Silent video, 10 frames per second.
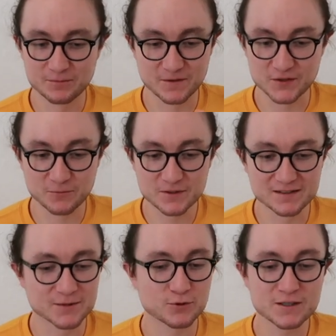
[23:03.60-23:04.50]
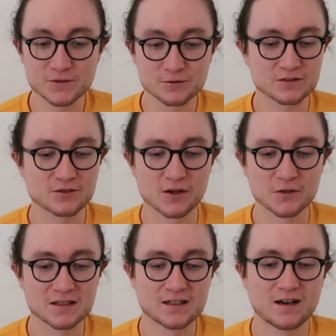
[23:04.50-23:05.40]
for some reason the preview could show
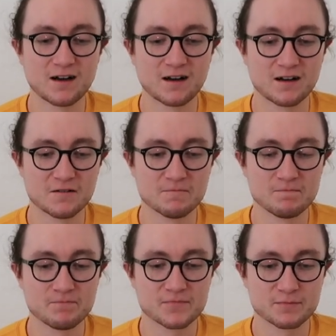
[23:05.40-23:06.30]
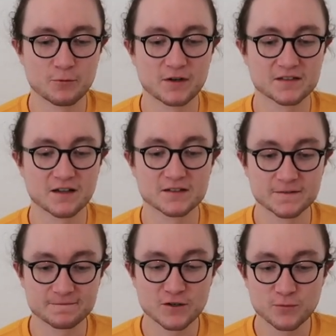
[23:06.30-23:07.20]
it, um, but when I started to
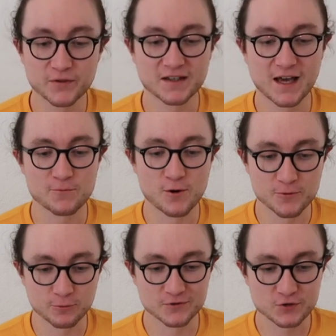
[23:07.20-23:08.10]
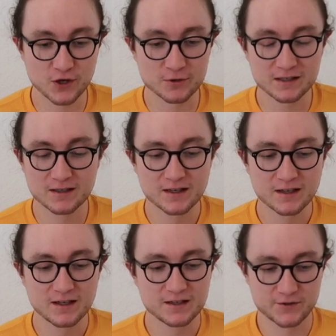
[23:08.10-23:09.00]
film on the camera it wouldn't show it.
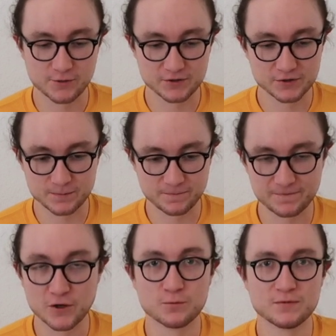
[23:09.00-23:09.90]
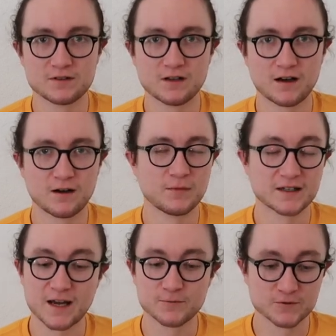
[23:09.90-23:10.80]
So I just filmed uh, my
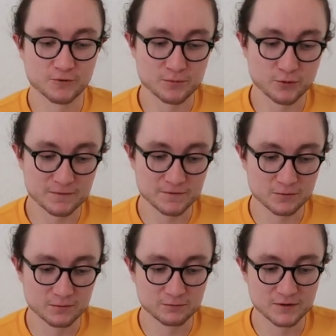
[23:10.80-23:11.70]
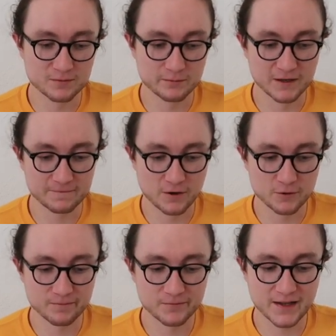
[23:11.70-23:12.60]
camera screen preview with my
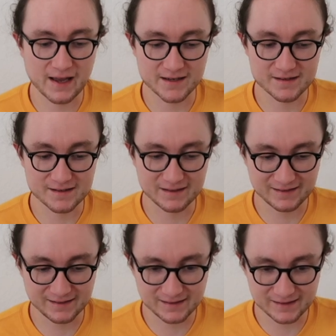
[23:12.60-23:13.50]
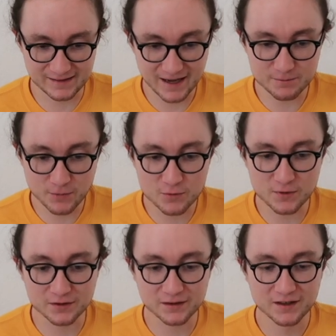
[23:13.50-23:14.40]
phone, and at that
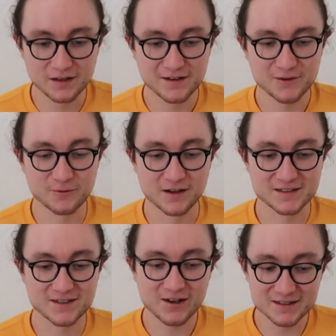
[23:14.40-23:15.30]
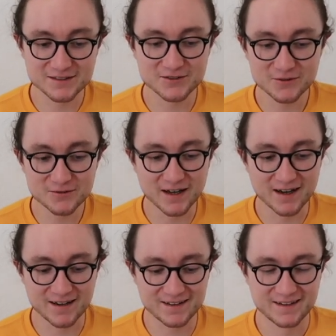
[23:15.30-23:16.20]
moment when I started to do
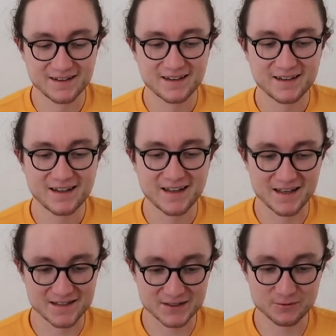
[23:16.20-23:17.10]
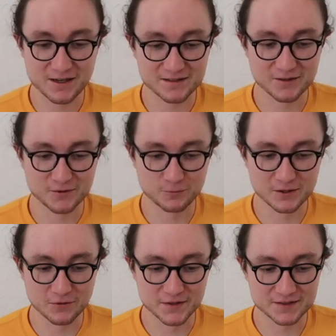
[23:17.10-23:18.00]
that is when we
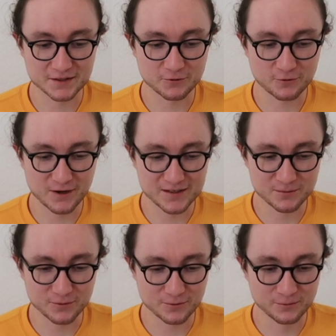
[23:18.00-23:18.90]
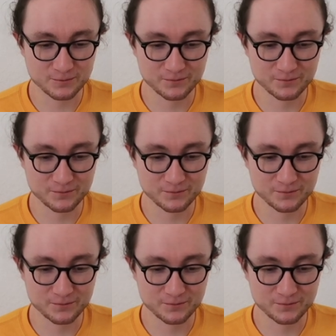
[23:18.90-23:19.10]
got this incredible,